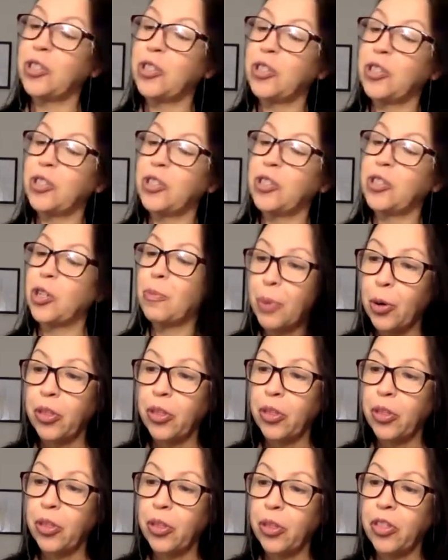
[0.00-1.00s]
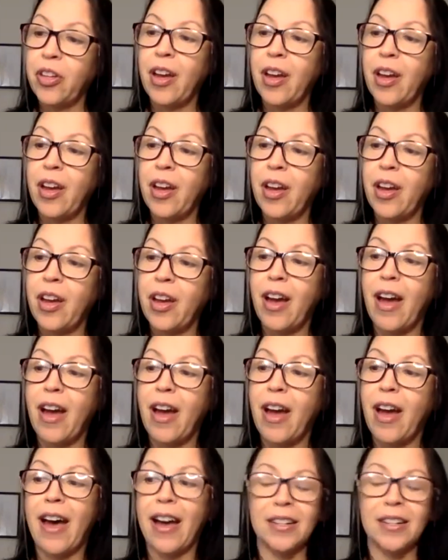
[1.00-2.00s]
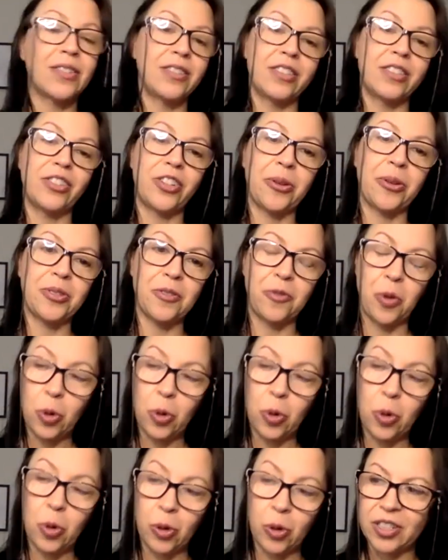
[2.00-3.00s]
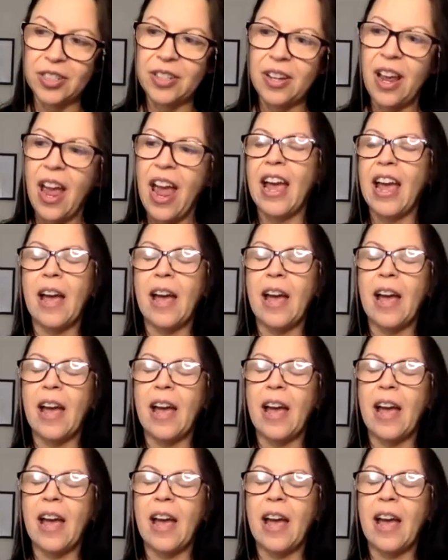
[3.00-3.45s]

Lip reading: And those are both excellent shows, of course.